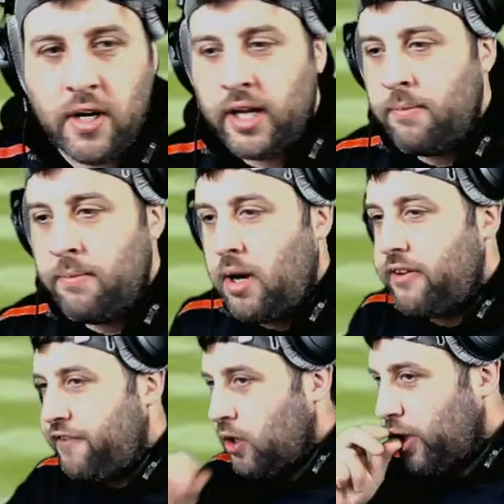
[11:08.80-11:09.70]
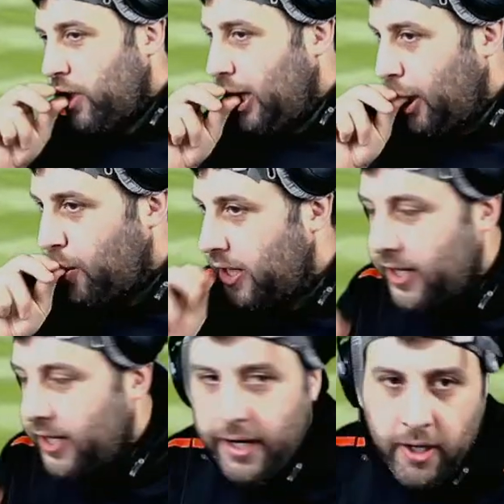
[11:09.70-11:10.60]
in Murrayfield. Here we
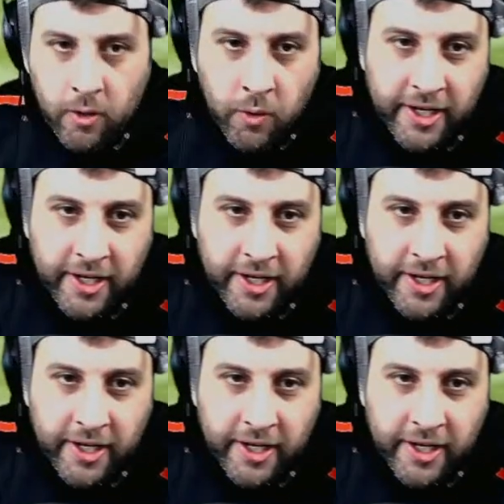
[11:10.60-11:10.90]
go.